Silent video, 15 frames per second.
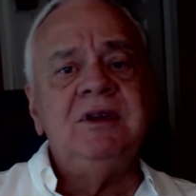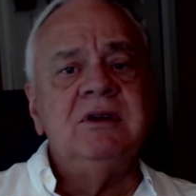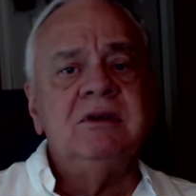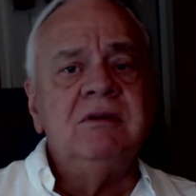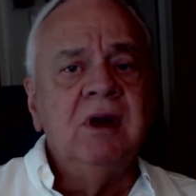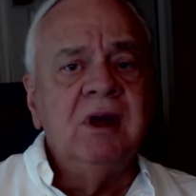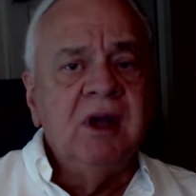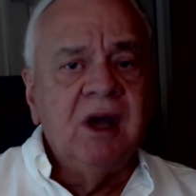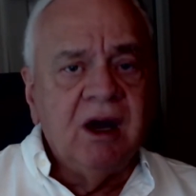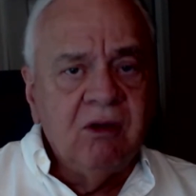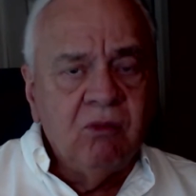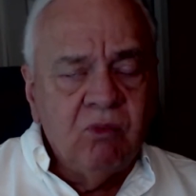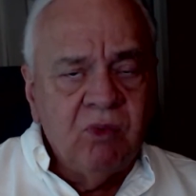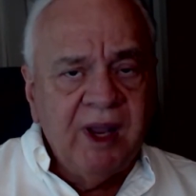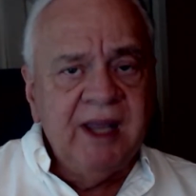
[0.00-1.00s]
you a
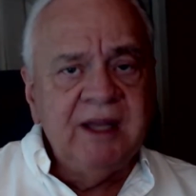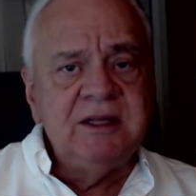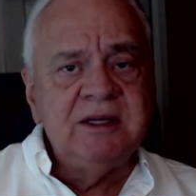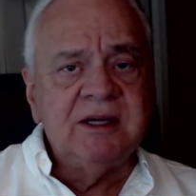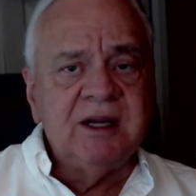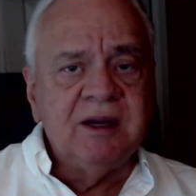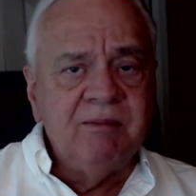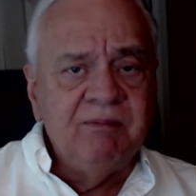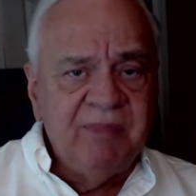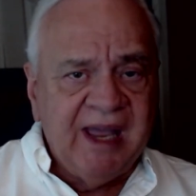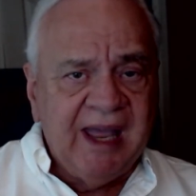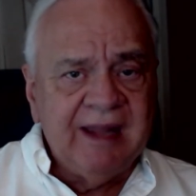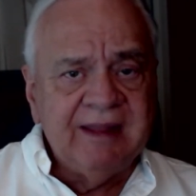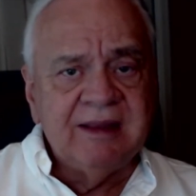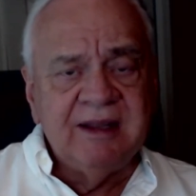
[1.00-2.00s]
way to
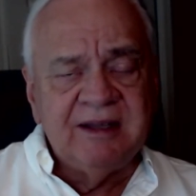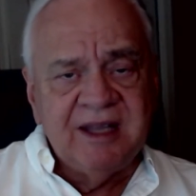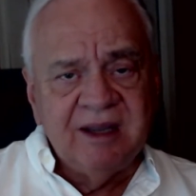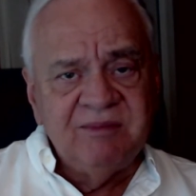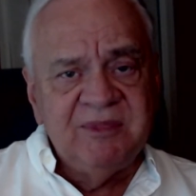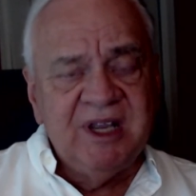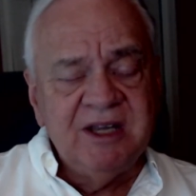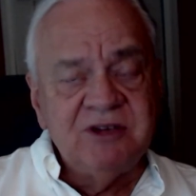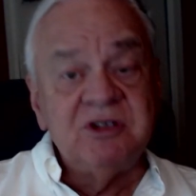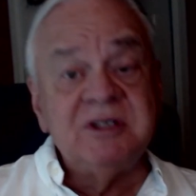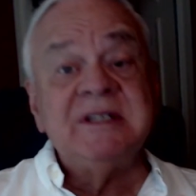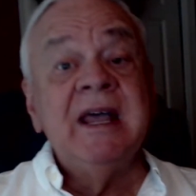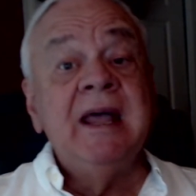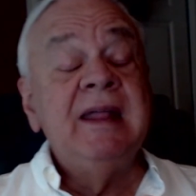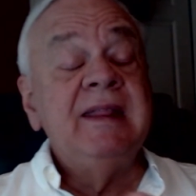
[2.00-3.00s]
combat the temptations
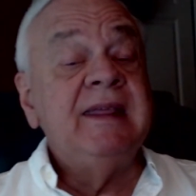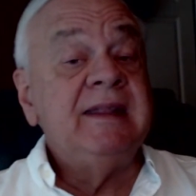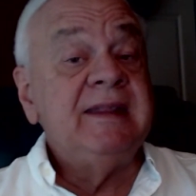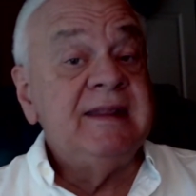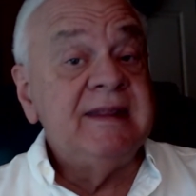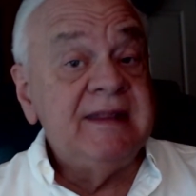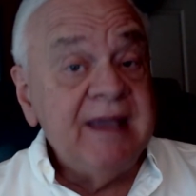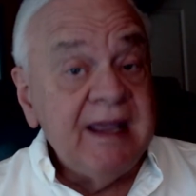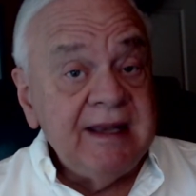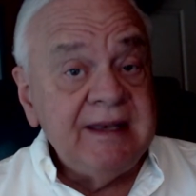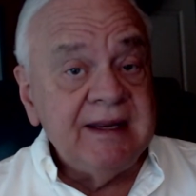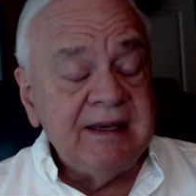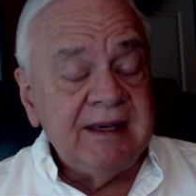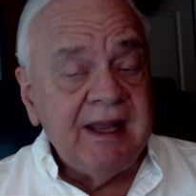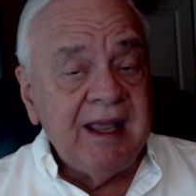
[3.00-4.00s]
that they
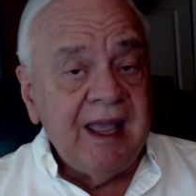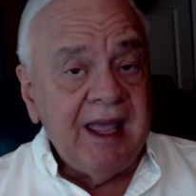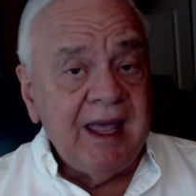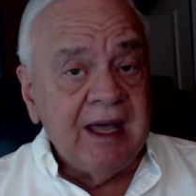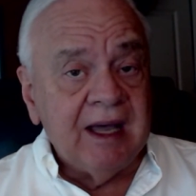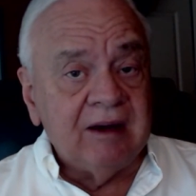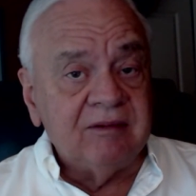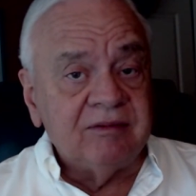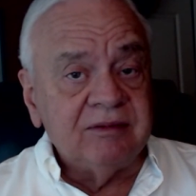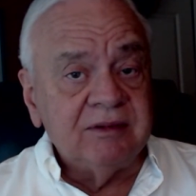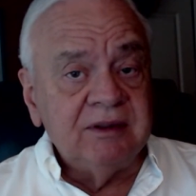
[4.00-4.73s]
didn't have.